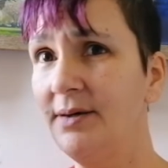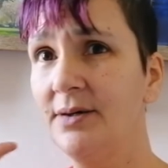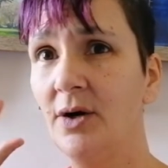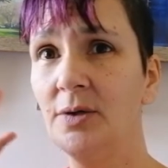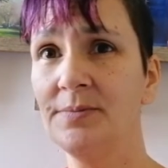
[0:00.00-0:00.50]

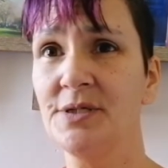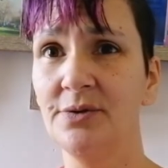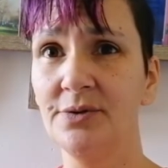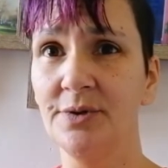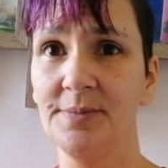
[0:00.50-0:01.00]

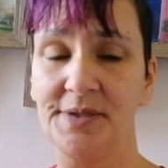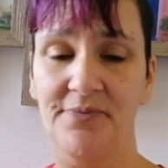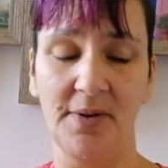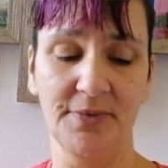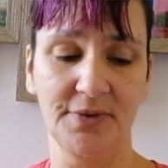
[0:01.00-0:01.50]
homeschool groups
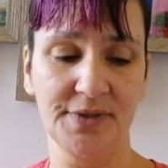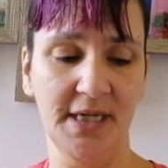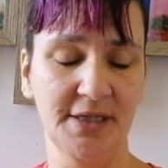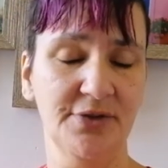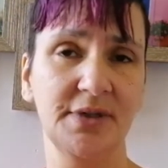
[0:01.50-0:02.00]
from those
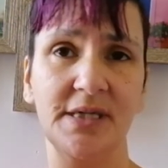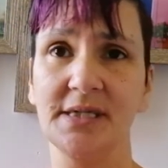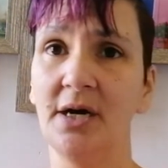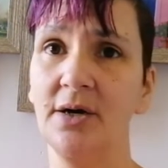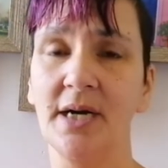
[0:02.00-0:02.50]
countries,
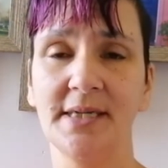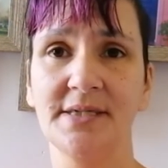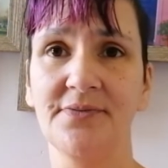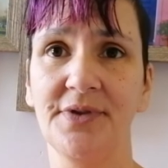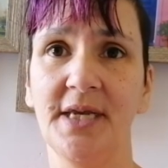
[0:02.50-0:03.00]
all
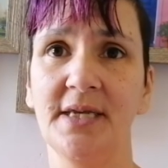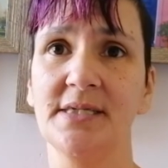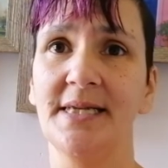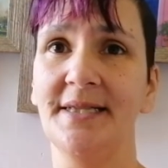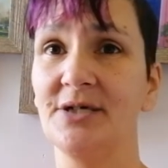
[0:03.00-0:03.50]
kinds of
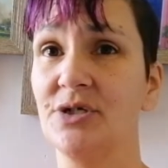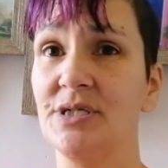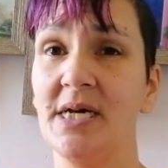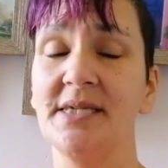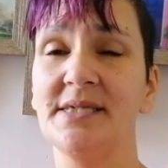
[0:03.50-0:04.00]
things. Like there's
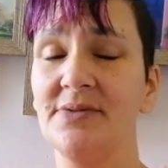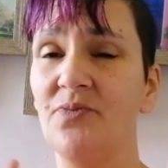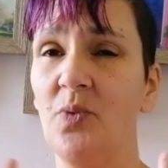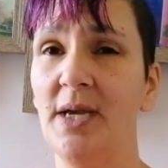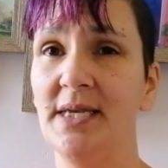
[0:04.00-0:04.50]
tons
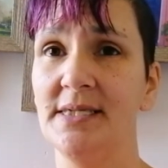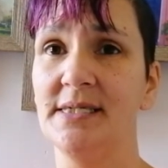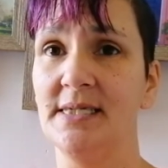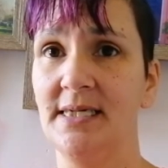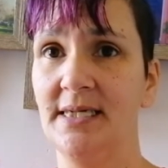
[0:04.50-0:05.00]
of
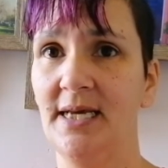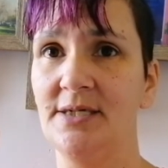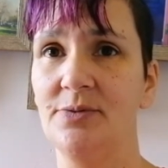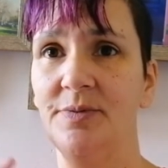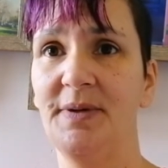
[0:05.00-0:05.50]
ways to
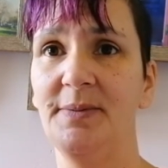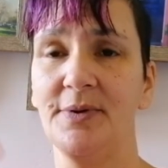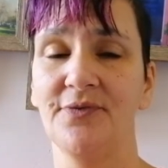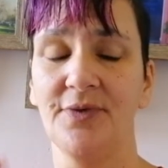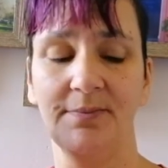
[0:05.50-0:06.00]
connect with
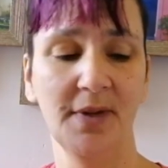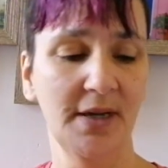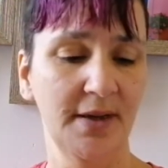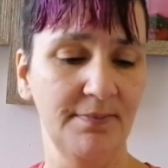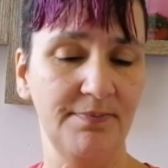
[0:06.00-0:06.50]
people from
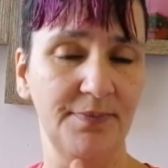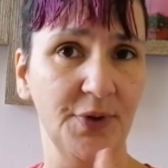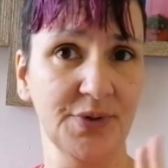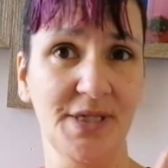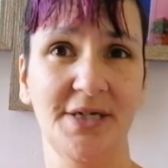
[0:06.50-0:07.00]

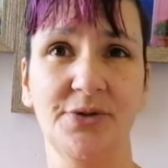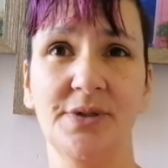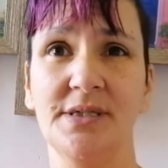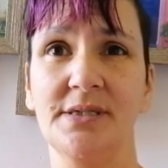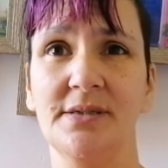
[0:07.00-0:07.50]
those
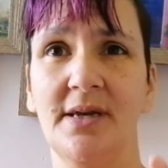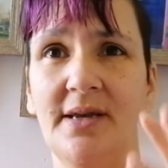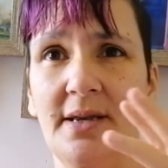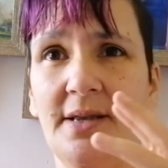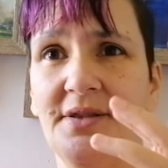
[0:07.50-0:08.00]
countries
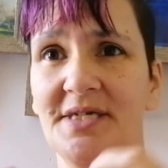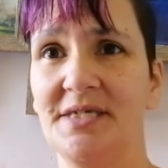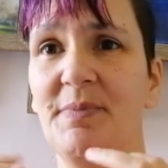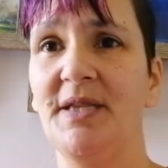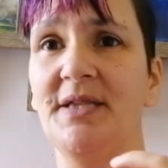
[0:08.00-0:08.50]
that
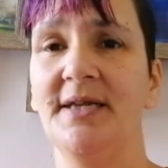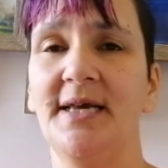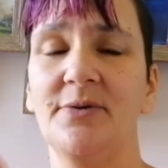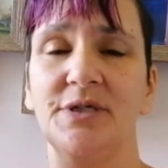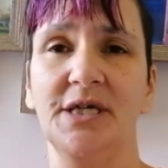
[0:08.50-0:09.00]
speak the
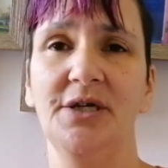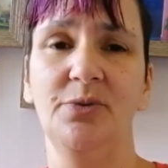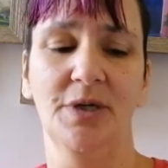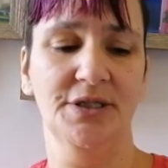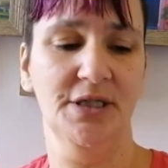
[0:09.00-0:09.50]
language that you
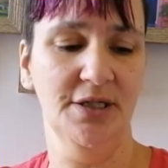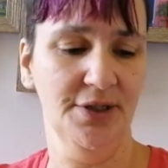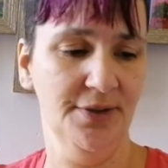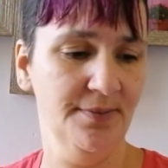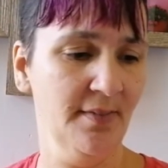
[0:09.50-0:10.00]
want to learn.